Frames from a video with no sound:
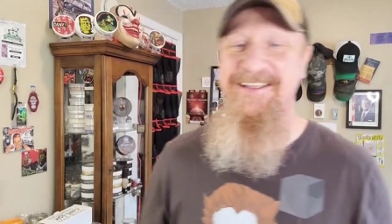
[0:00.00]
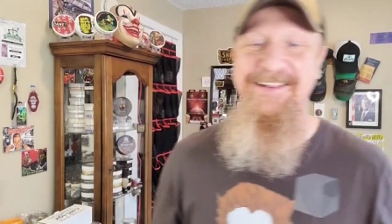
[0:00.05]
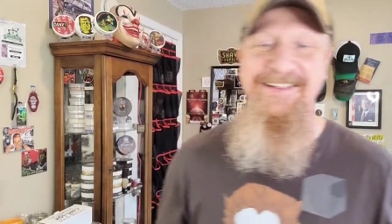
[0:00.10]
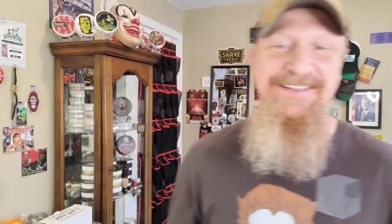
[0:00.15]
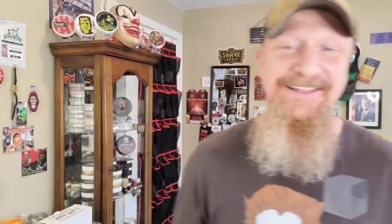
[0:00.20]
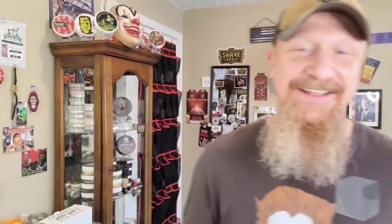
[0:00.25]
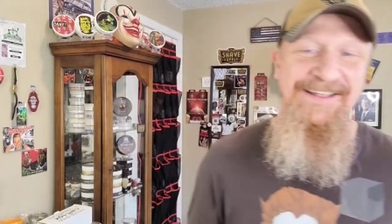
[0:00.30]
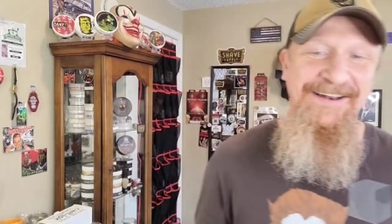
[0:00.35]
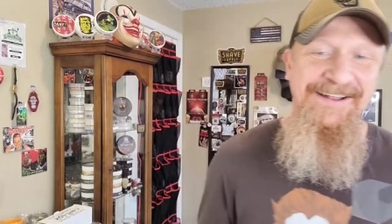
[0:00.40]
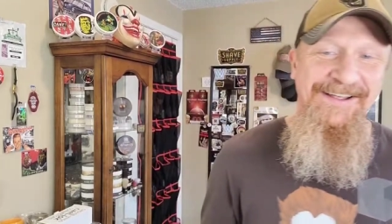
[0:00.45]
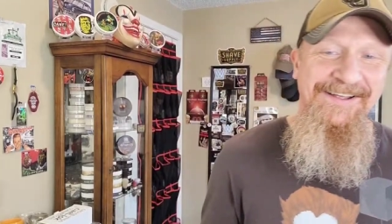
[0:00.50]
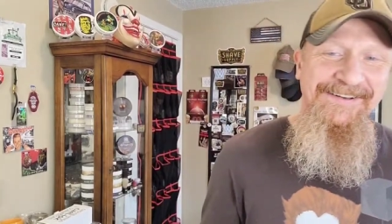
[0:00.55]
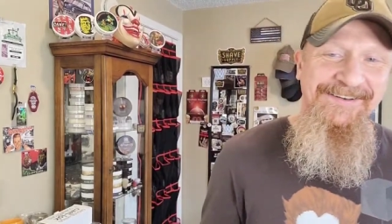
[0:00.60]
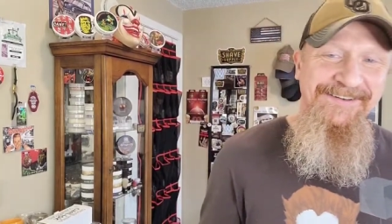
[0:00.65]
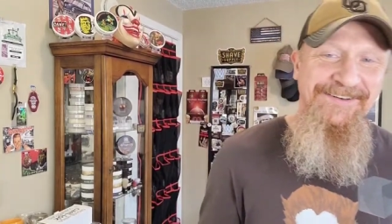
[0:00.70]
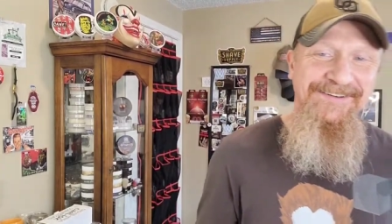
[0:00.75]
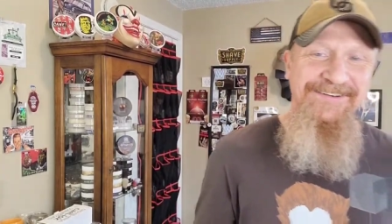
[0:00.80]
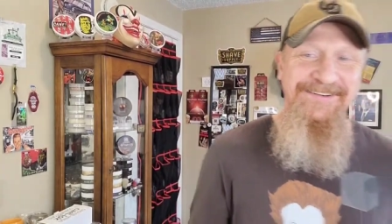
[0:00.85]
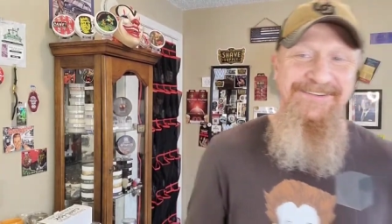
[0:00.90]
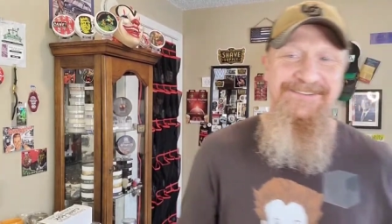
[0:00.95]
edit that out.
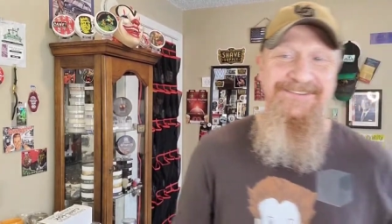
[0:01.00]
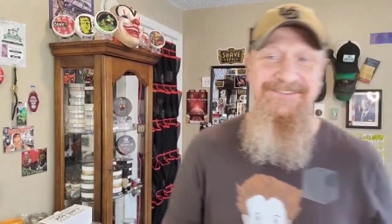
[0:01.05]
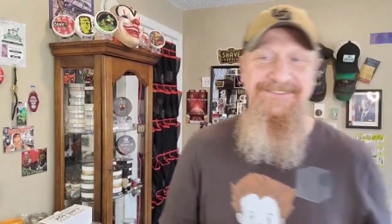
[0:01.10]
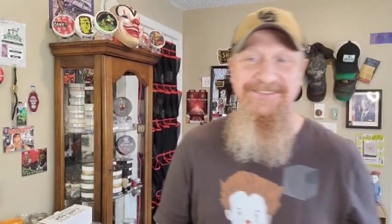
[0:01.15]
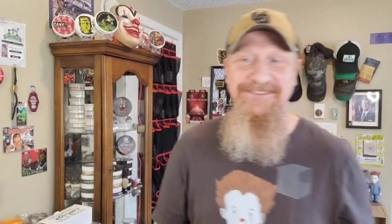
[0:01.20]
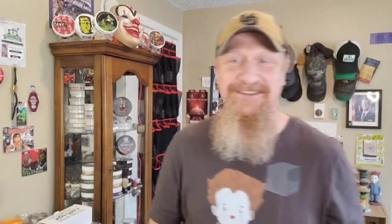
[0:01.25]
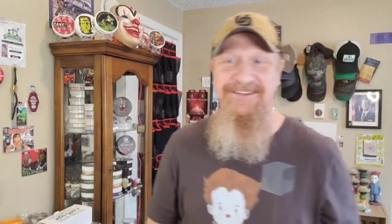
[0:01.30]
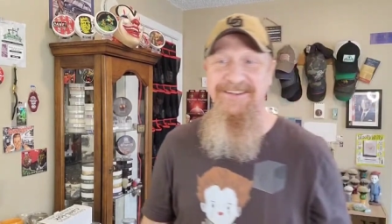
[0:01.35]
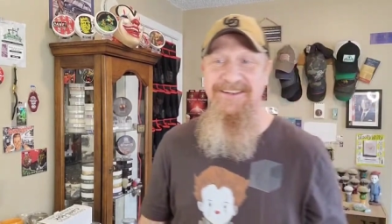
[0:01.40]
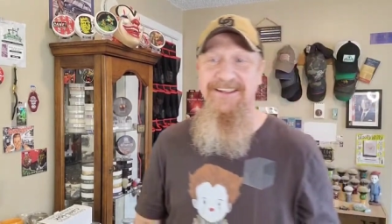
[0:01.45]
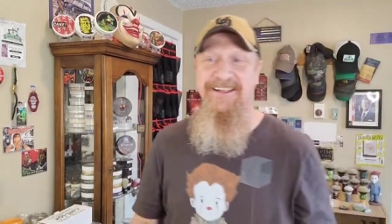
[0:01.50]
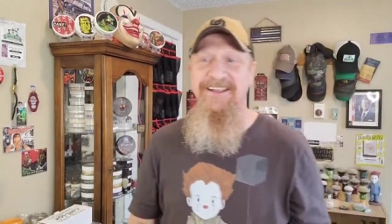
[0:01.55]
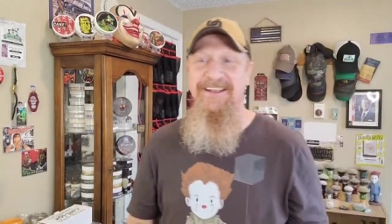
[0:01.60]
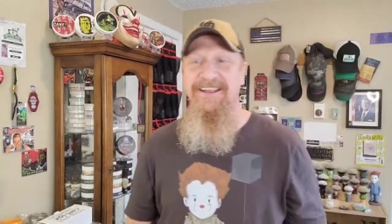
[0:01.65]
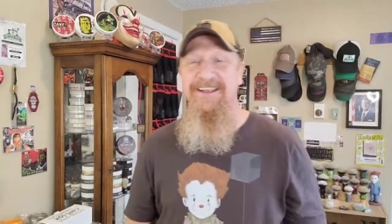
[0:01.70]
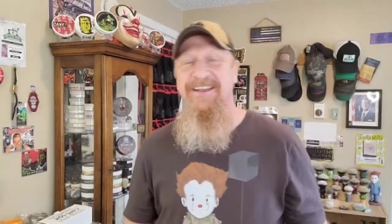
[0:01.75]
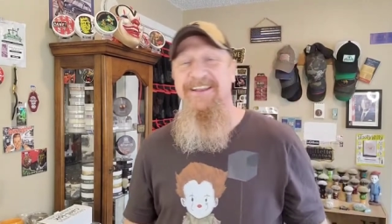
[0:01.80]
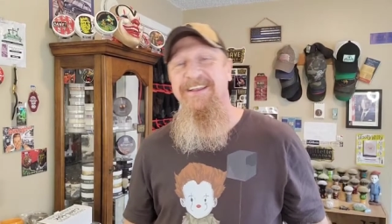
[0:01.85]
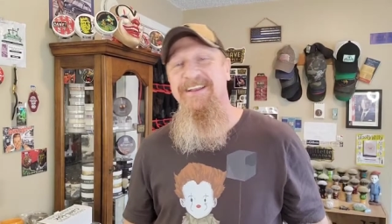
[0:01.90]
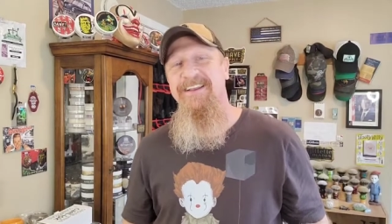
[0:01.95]
You're dealing with it.
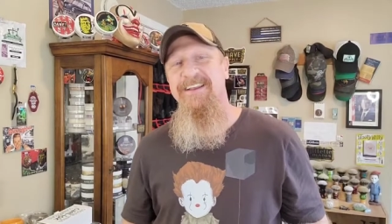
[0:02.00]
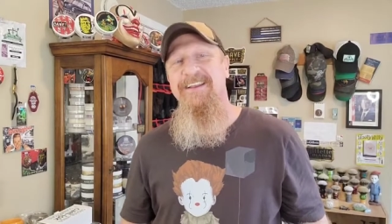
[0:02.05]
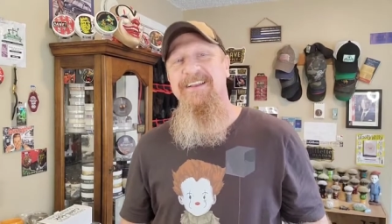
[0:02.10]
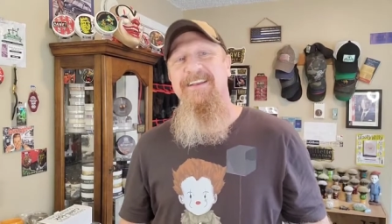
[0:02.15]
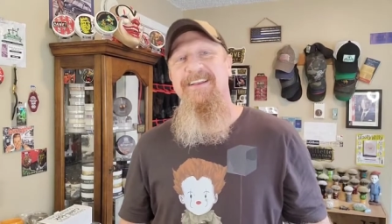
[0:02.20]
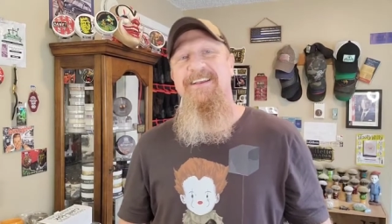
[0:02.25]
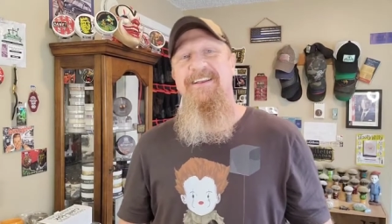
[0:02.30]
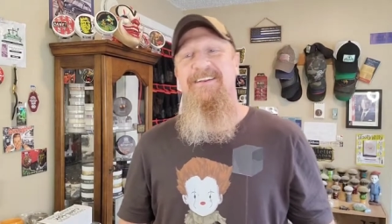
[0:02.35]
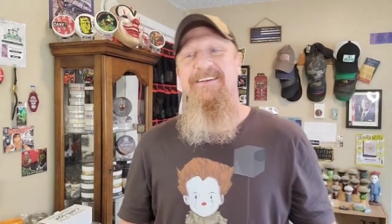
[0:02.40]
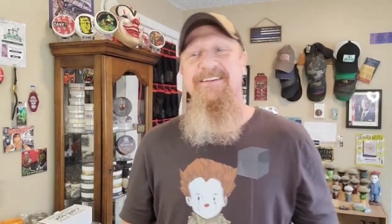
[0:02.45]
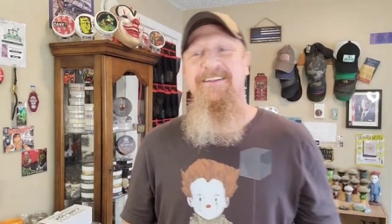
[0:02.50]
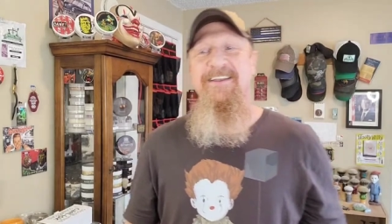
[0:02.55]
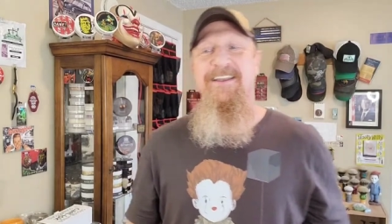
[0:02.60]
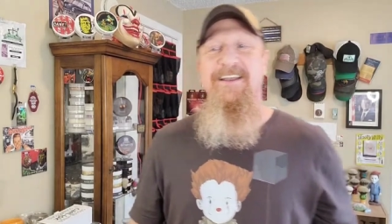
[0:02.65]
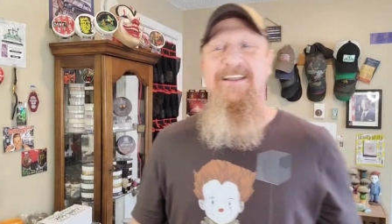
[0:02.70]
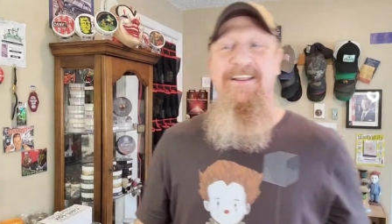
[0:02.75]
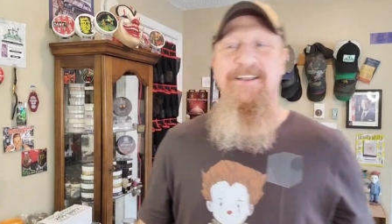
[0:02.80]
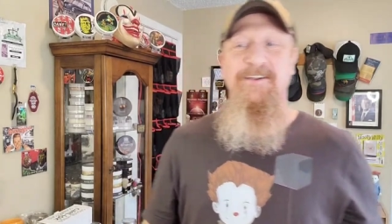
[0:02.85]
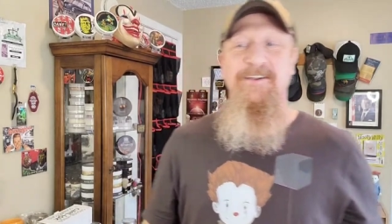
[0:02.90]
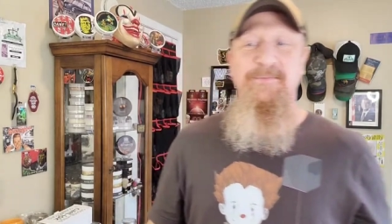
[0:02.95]
Oh,
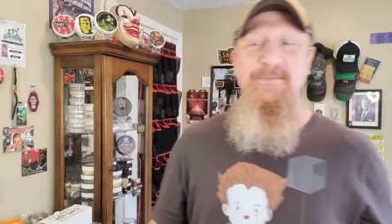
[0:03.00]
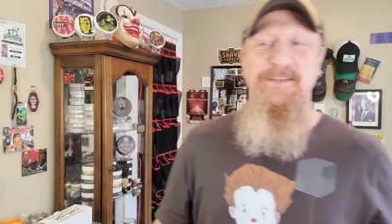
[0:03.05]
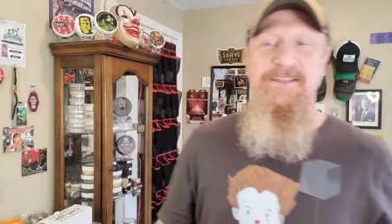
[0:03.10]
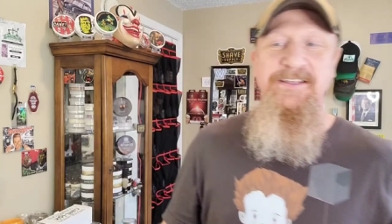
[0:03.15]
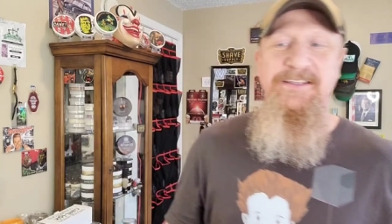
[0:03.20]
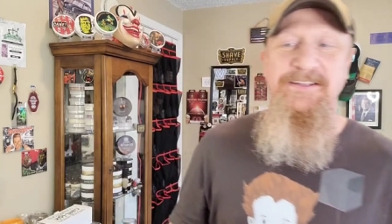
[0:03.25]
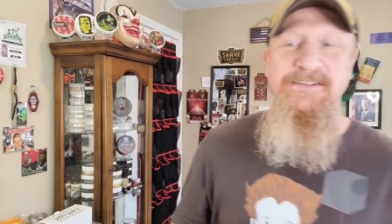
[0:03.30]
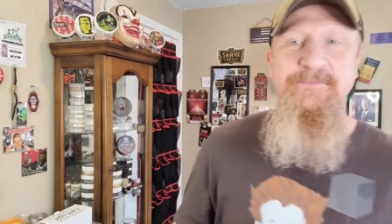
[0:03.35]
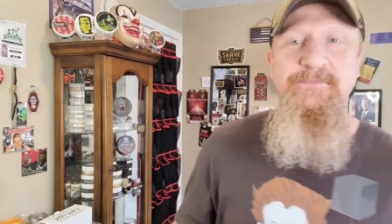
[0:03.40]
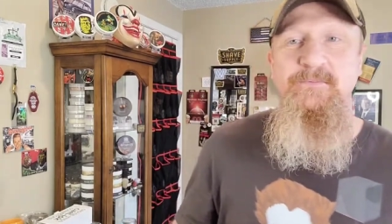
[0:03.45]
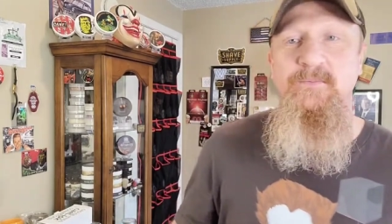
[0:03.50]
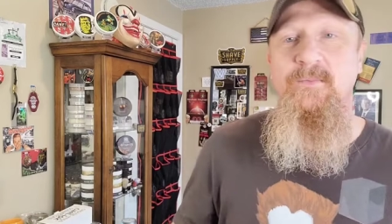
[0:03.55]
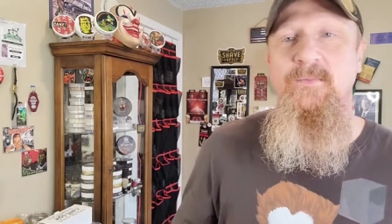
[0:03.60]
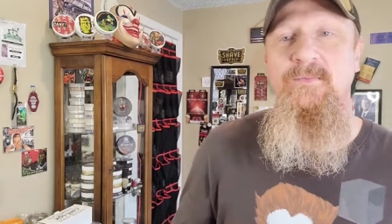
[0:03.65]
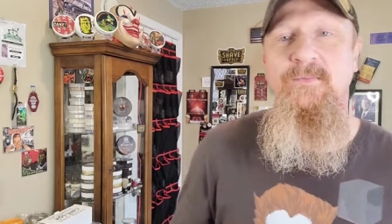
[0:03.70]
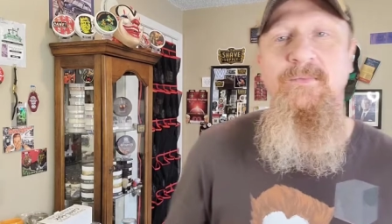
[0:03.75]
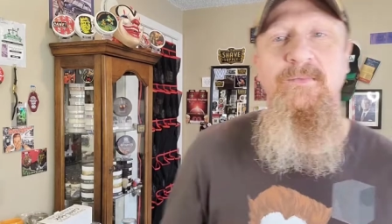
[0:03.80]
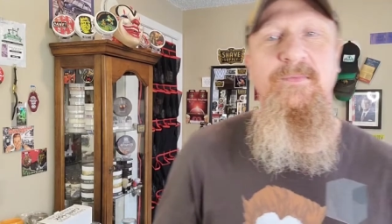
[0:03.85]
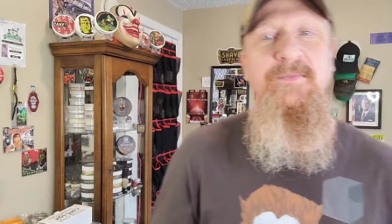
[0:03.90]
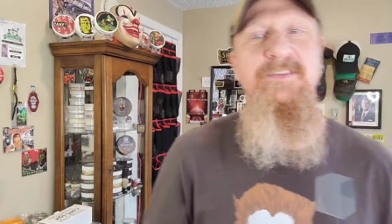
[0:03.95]
God help me.
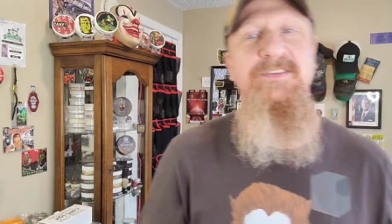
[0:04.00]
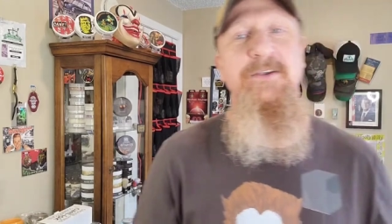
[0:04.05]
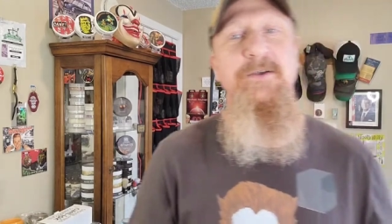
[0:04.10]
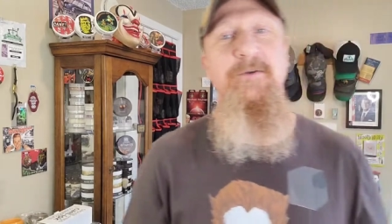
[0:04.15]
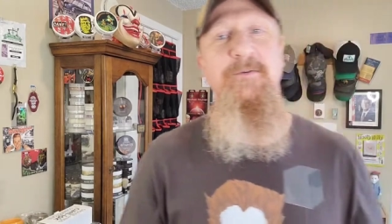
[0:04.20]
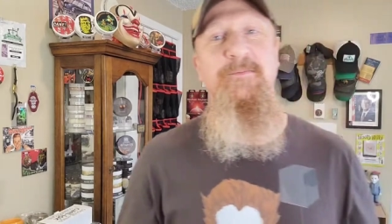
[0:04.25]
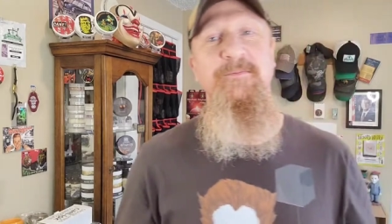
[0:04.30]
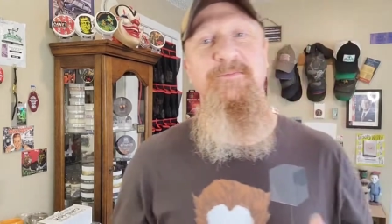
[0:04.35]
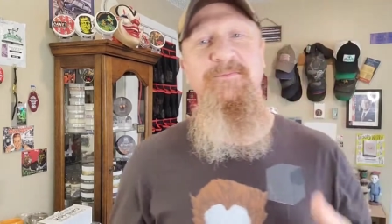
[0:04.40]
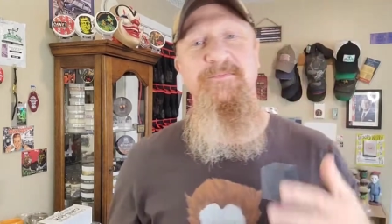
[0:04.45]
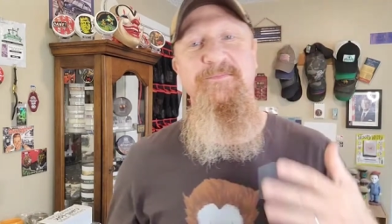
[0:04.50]
So,